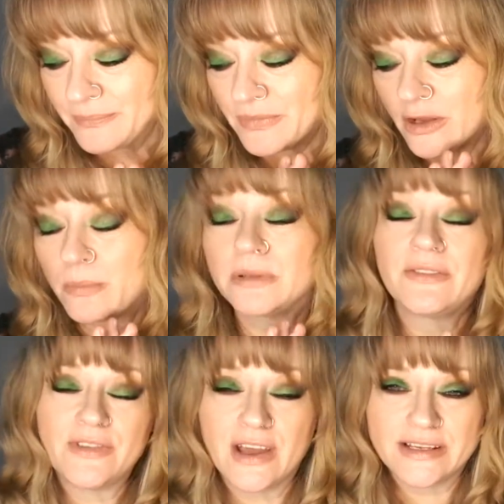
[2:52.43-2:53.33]
Couple of
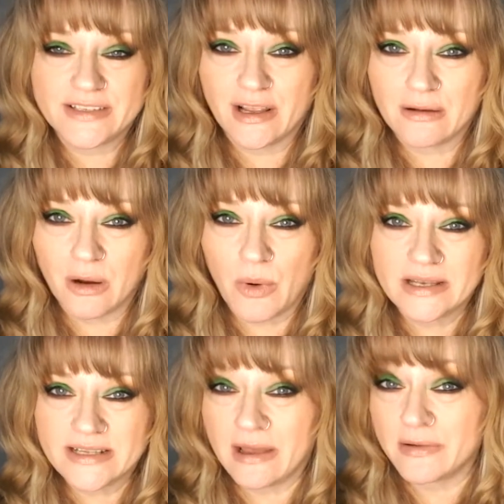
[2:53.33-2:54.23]
nights ago I
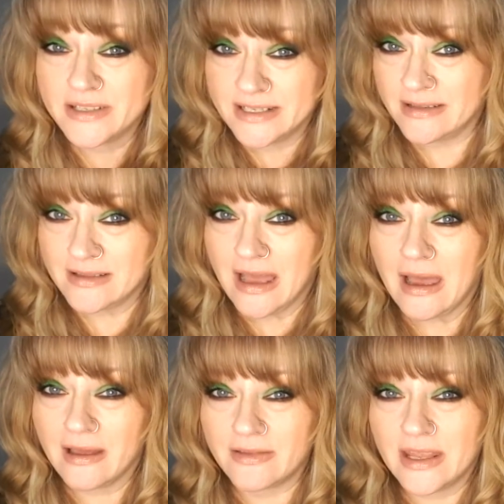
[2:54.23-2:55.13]
went out and did
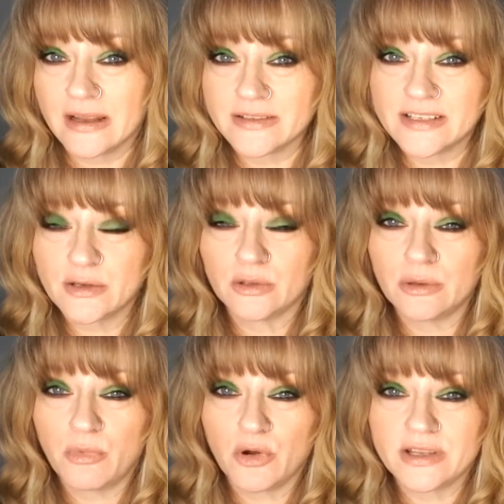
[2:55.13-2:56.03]
that. The antisolar
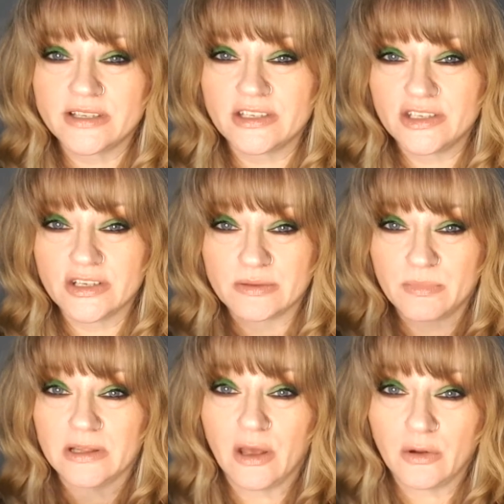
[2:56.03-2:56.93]
point is just
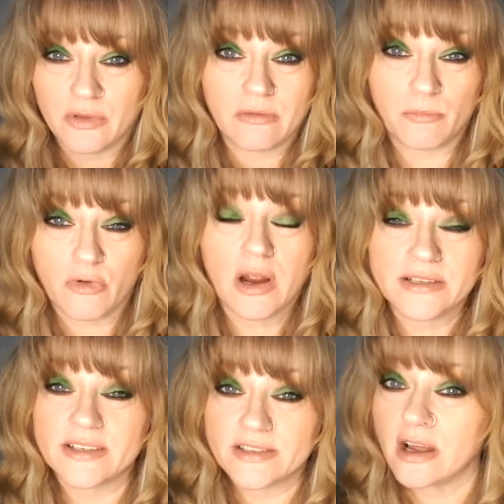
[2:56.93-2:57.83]
below the
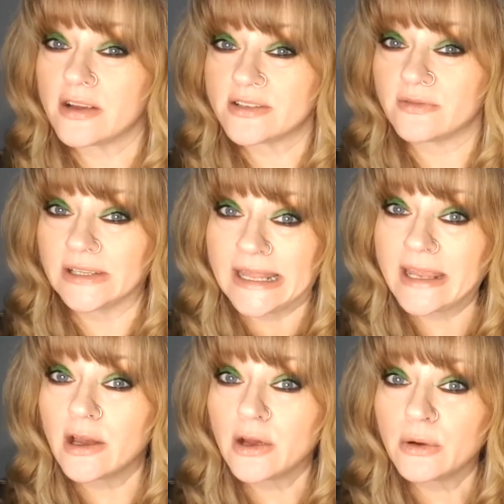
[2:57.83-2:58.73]
brighter stars of
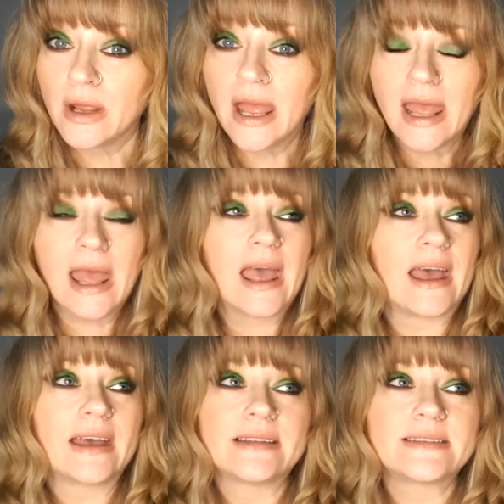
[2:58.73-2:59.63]
Leo,
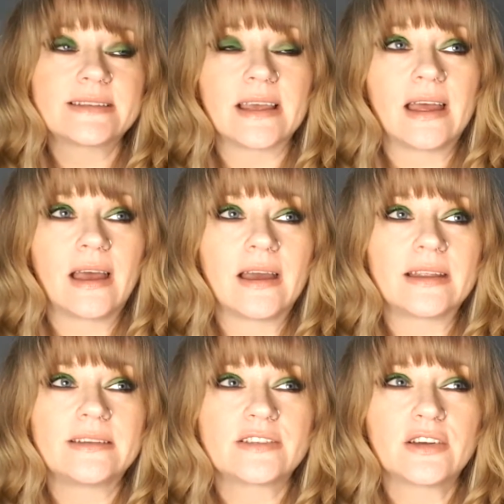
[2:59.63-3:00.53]
and I
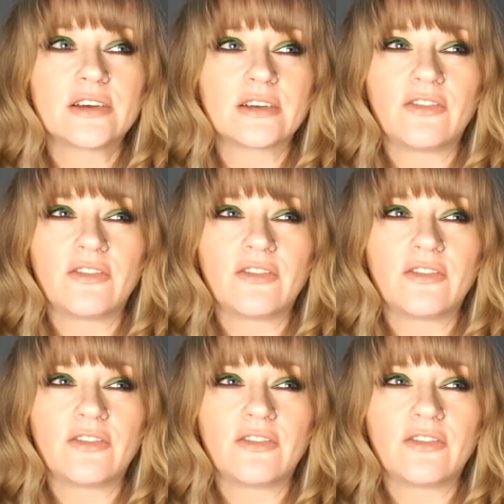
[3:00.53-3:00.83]
took